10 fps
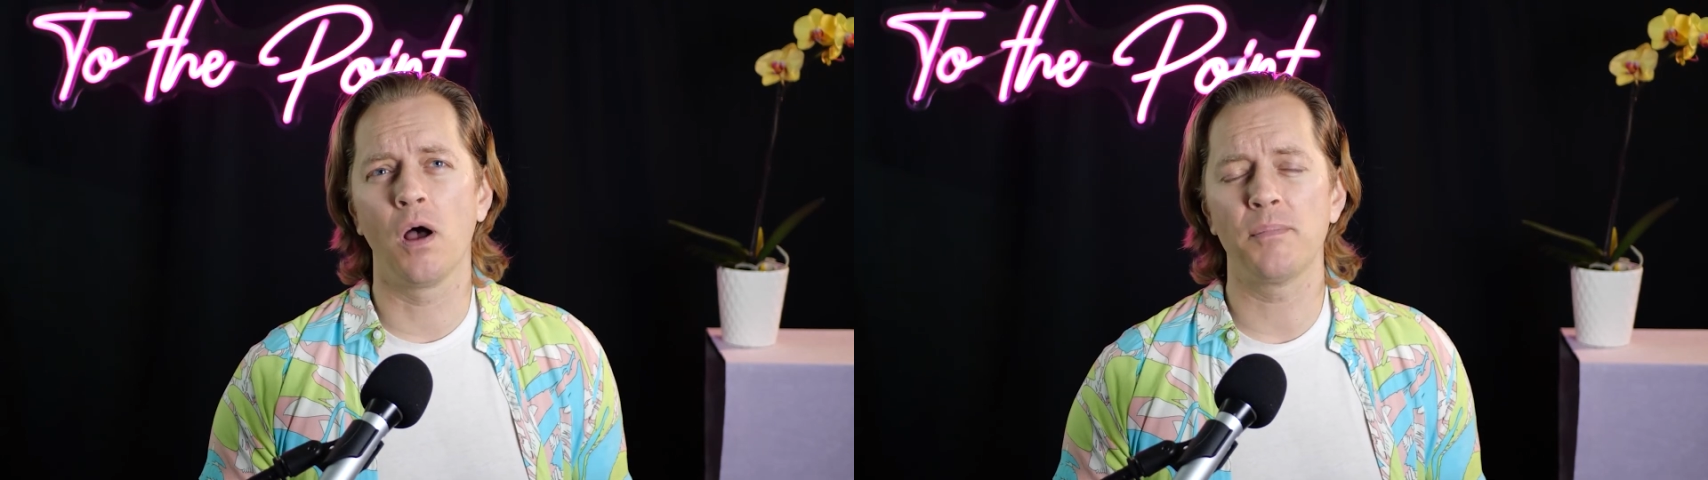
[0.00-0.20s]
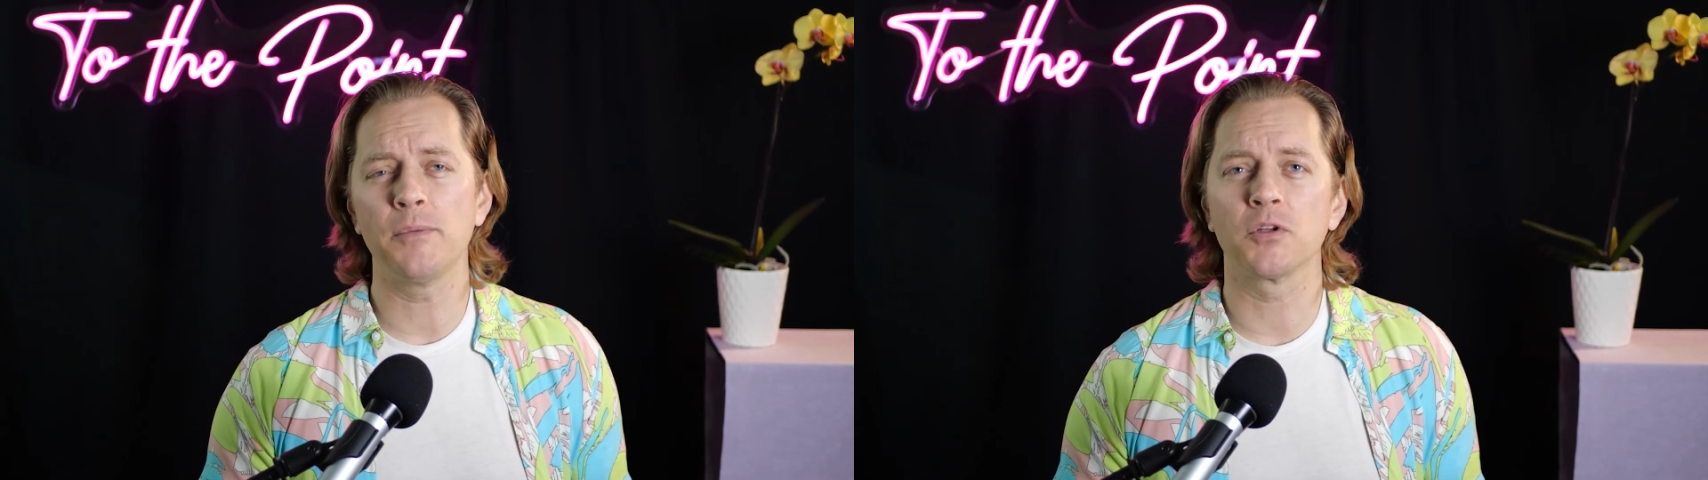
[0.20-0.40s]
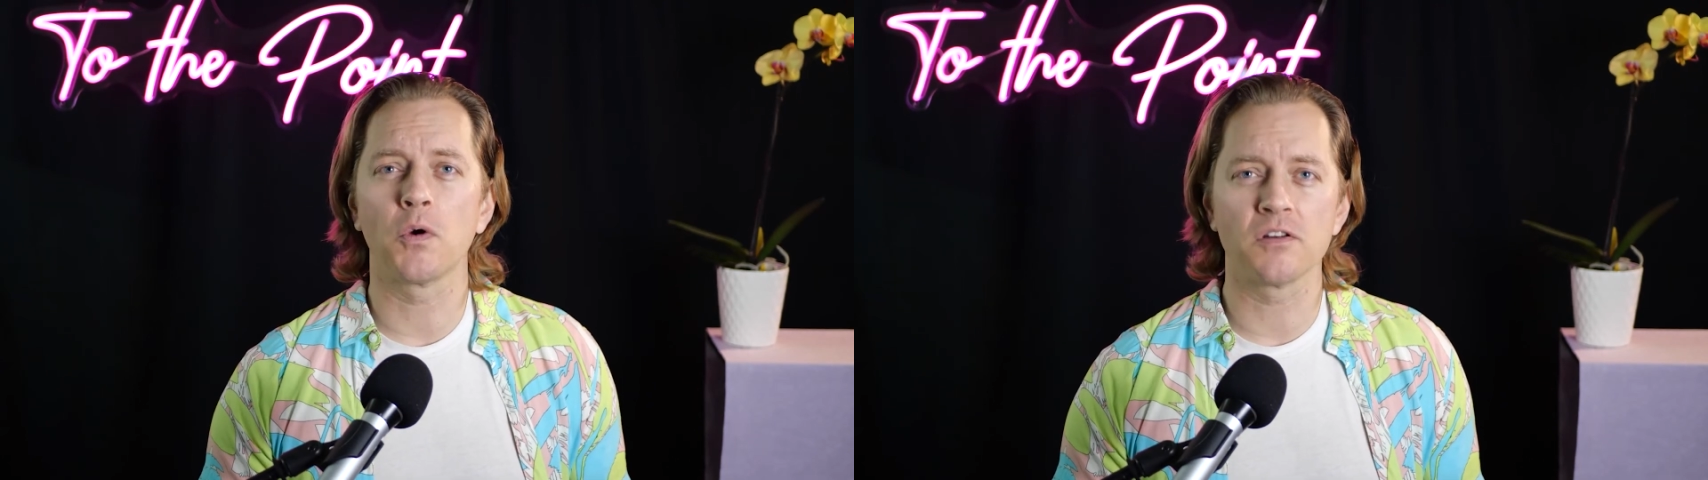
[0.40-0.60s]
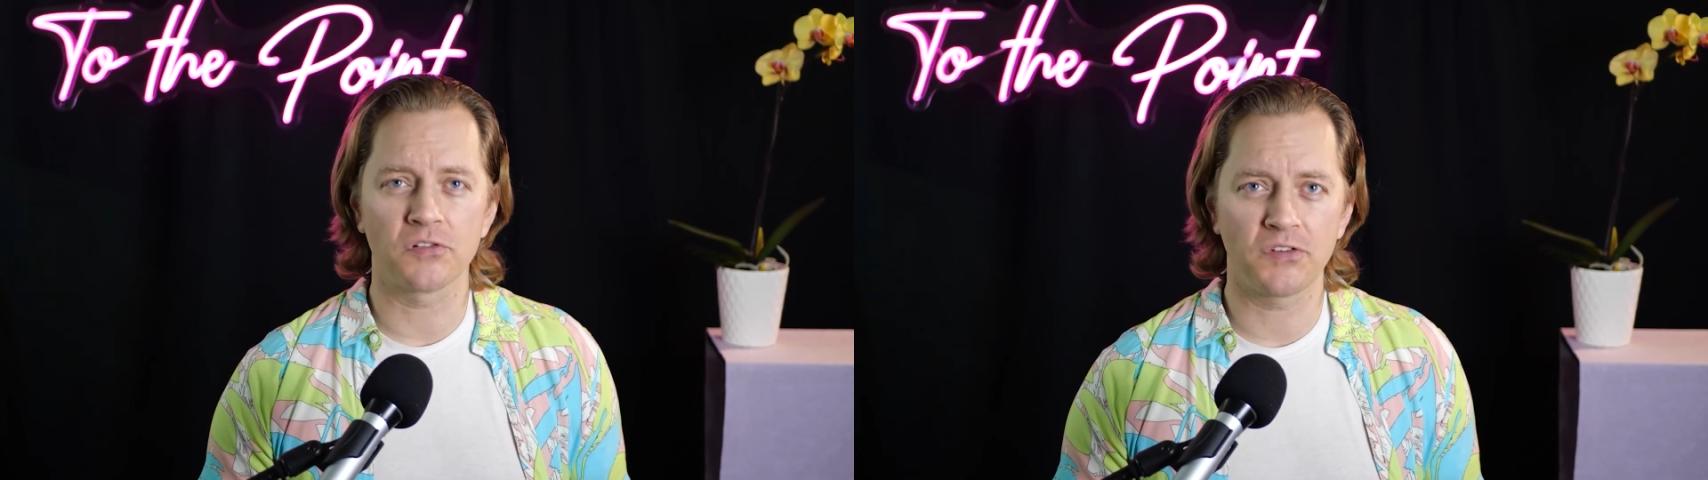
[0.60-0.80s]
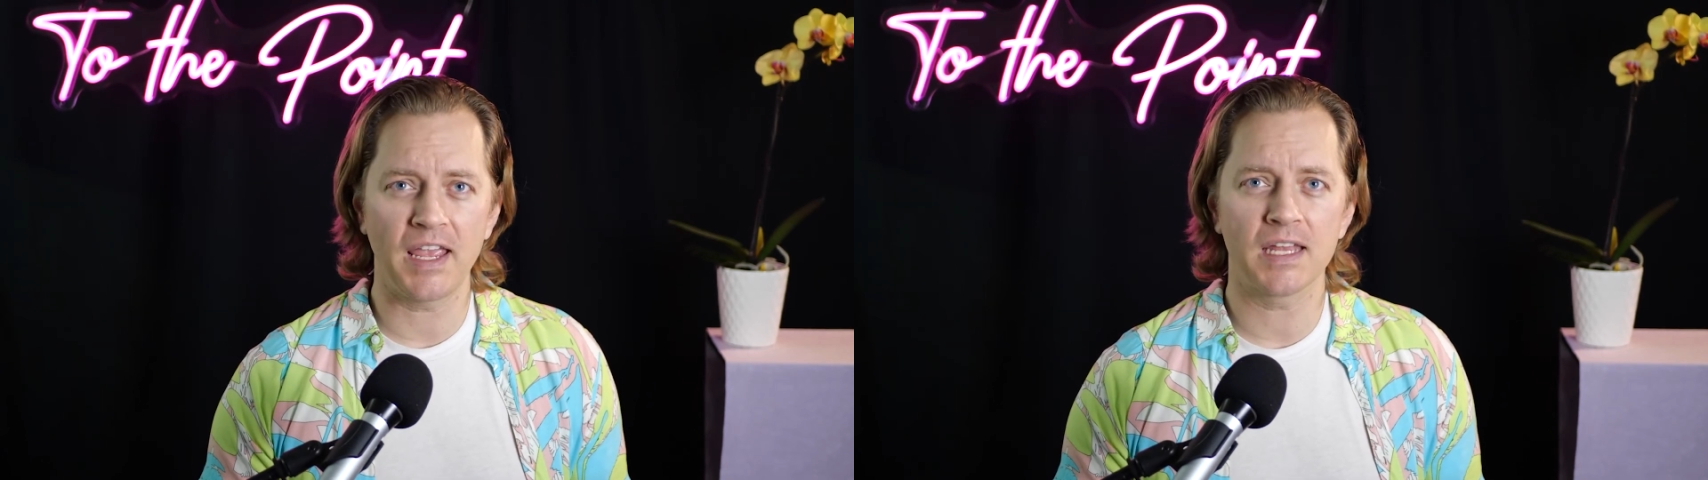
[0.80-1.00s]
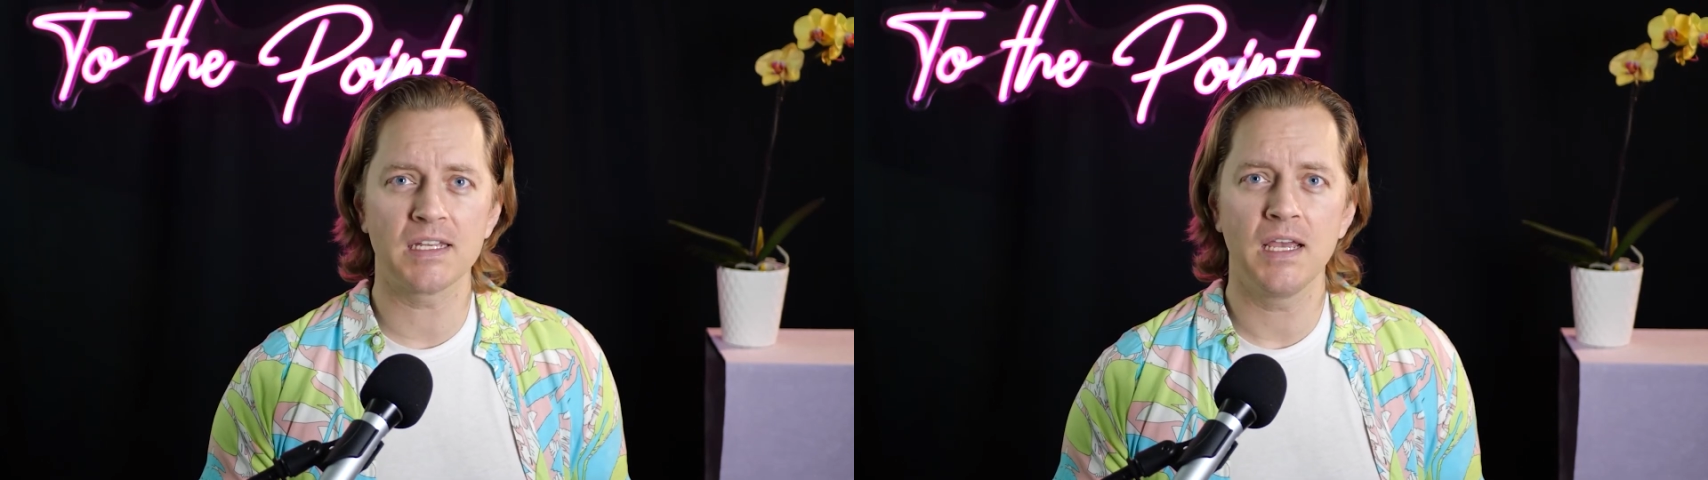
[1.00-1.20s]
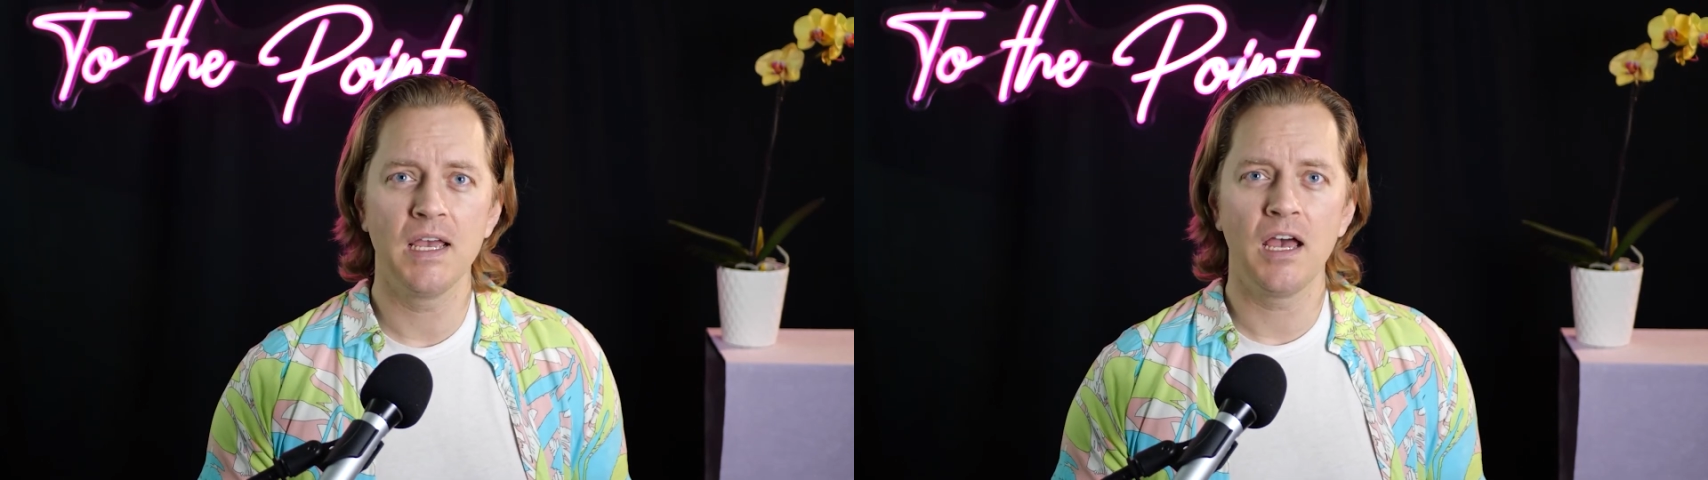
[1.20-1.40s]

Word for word: want people to understand